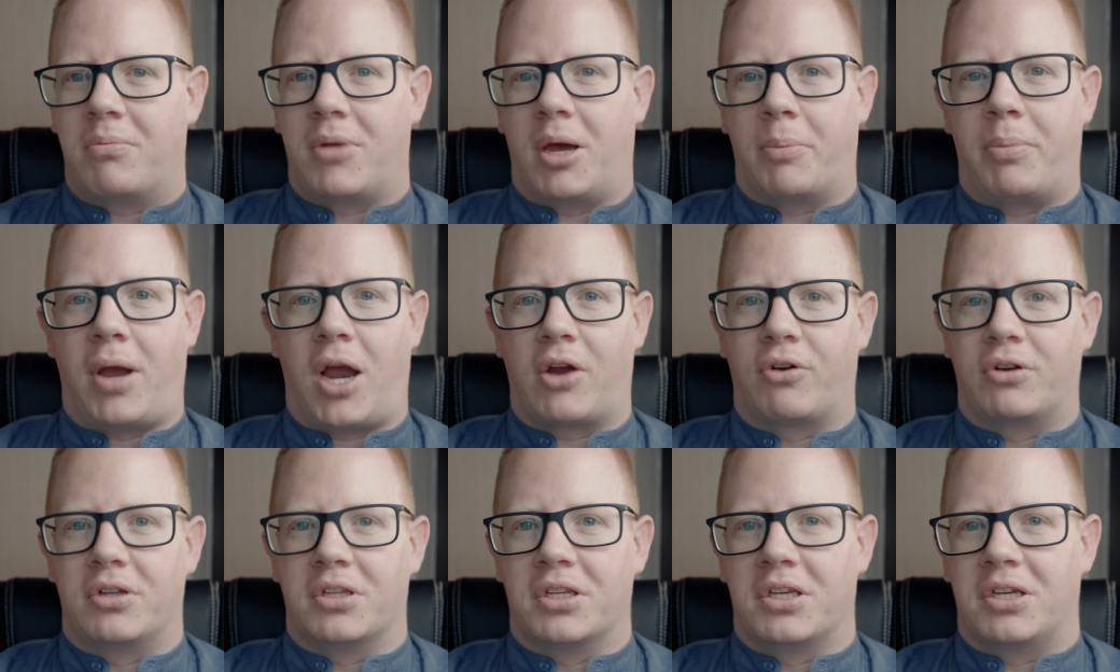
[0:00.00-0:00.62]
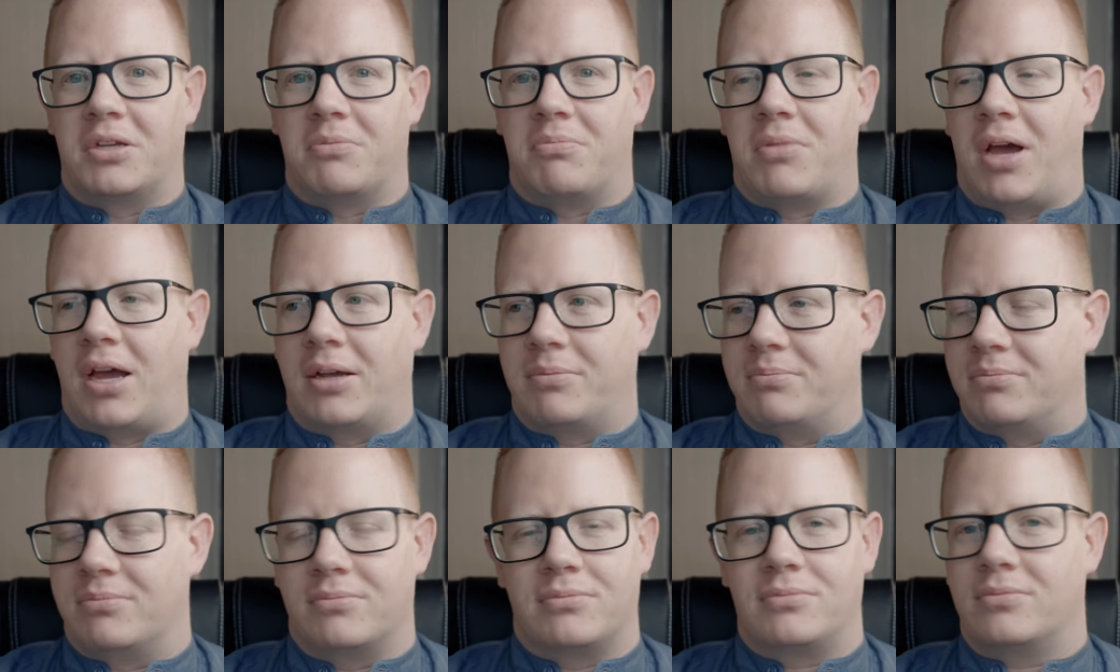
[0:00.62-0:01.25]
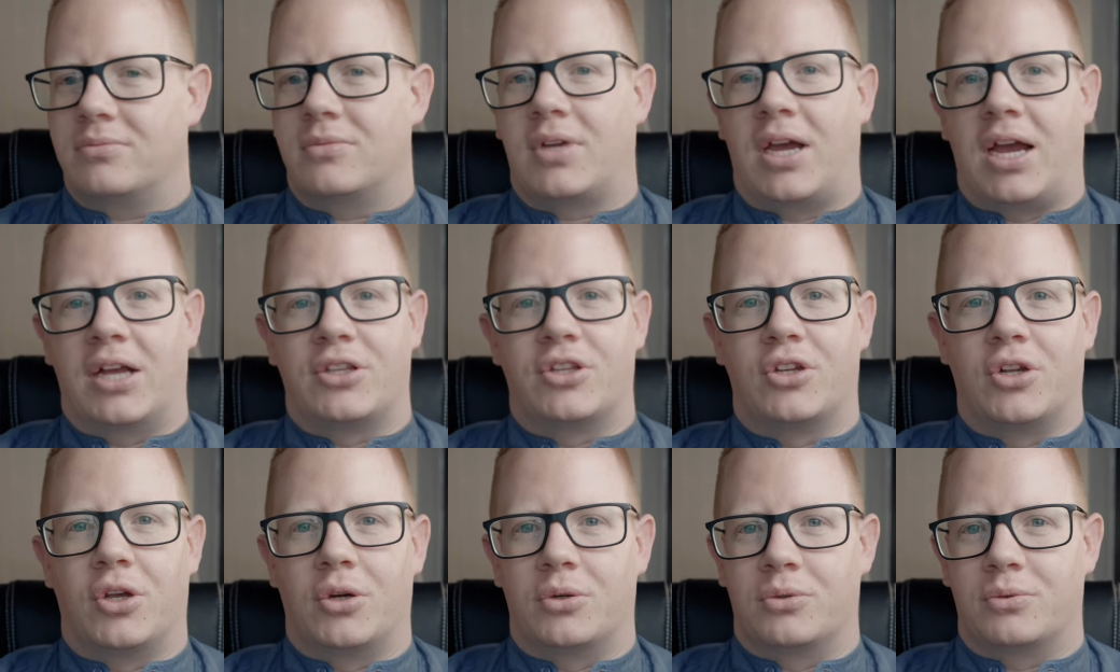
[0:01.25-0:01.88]
Apparently, I, I
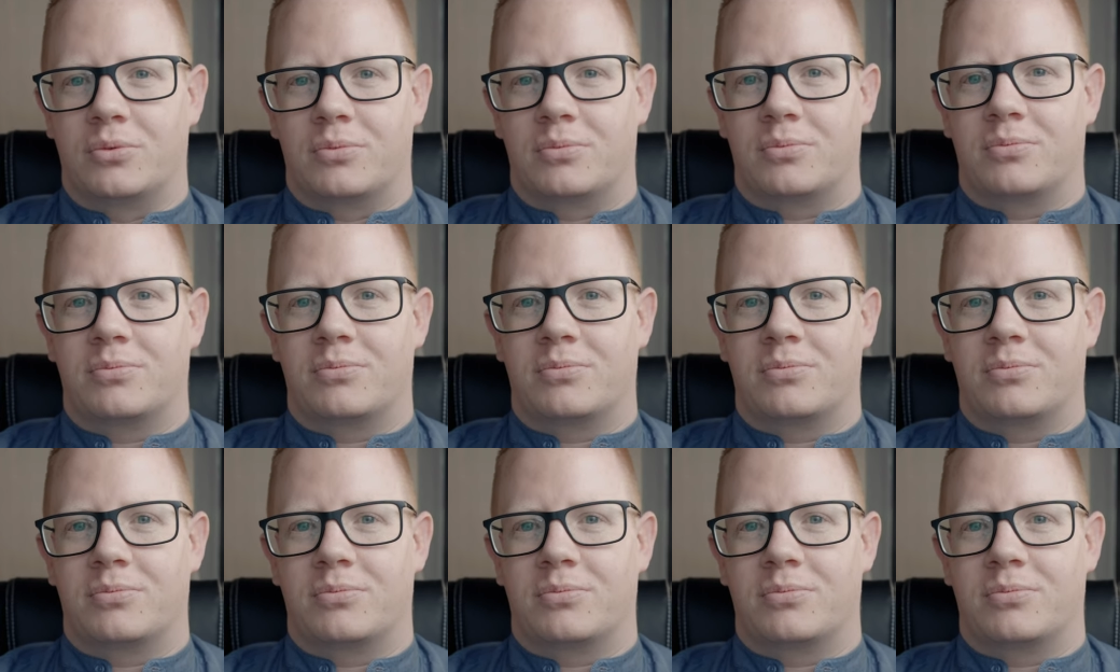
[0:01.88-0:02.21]
don't know.